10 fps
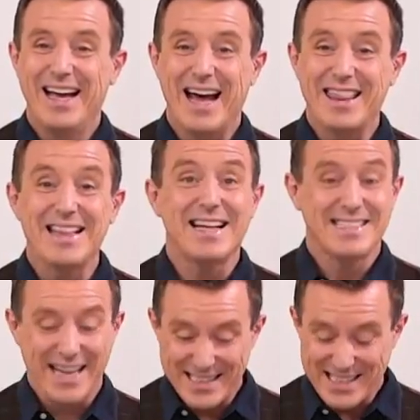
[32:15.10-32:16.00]
I think that's
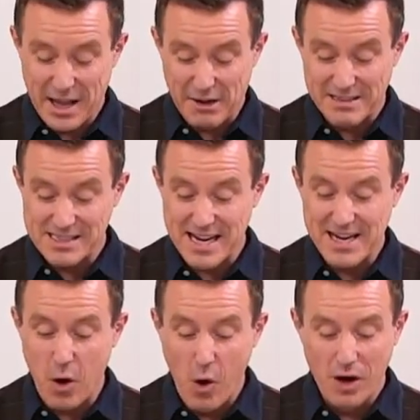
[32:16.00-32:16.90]
how you said it,
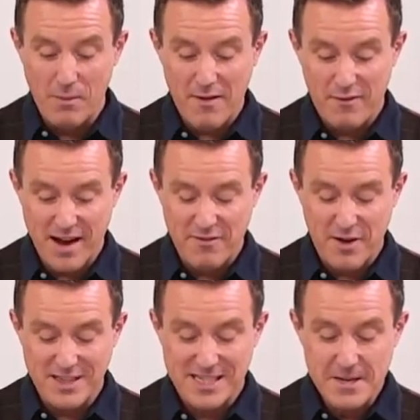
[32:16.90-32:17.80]
Christine. All of my
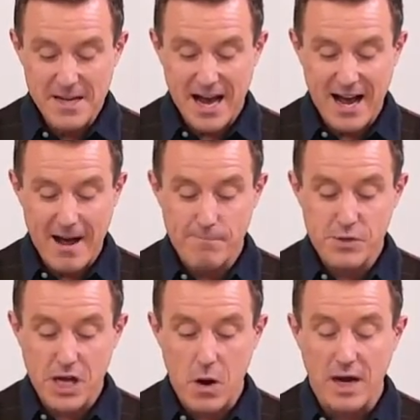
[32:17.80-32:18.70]
favourites. Um,
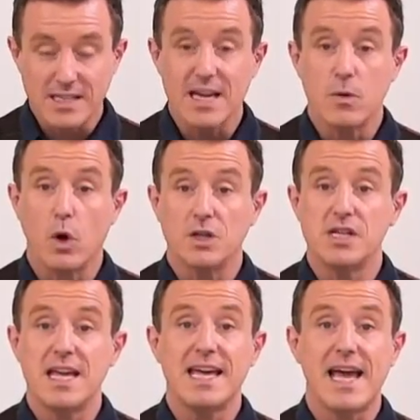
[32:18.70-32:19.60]
so I tell you what,
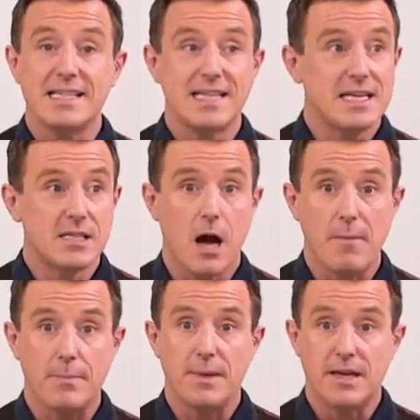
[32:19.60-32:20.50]
seeing it as it is the
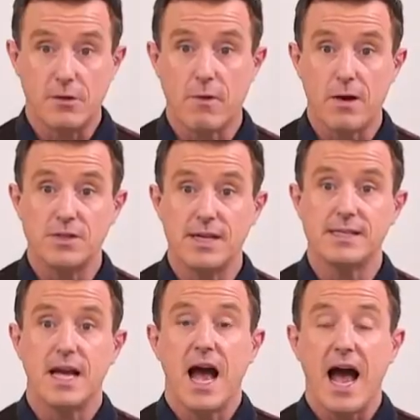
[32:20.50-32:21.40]
hummingbird and the
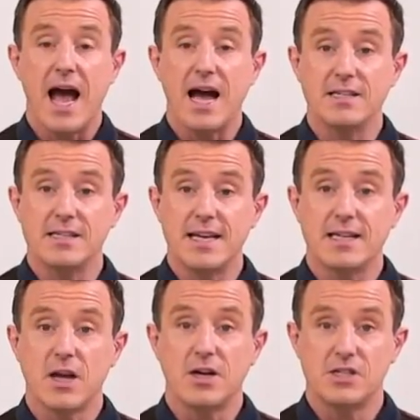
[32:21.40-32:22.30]
roses, uh, and seeing
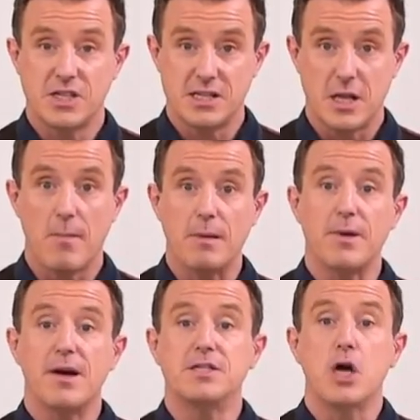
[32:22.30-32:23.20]
as I suggested the
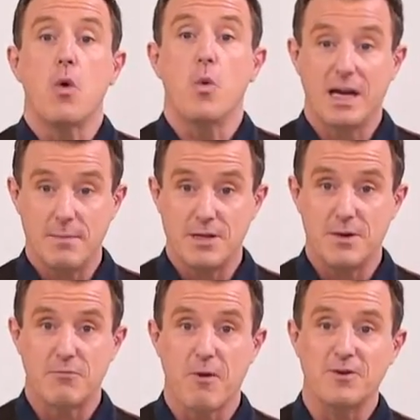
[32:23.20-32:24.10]
hummingbirds, we're going to be
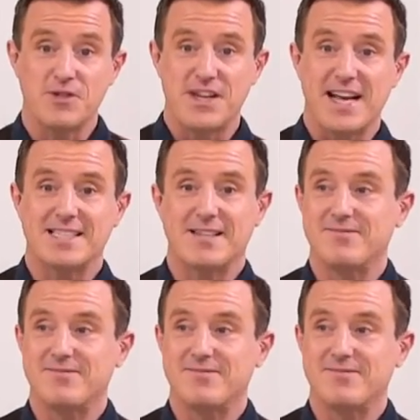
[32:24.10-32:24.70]
doing the roses next.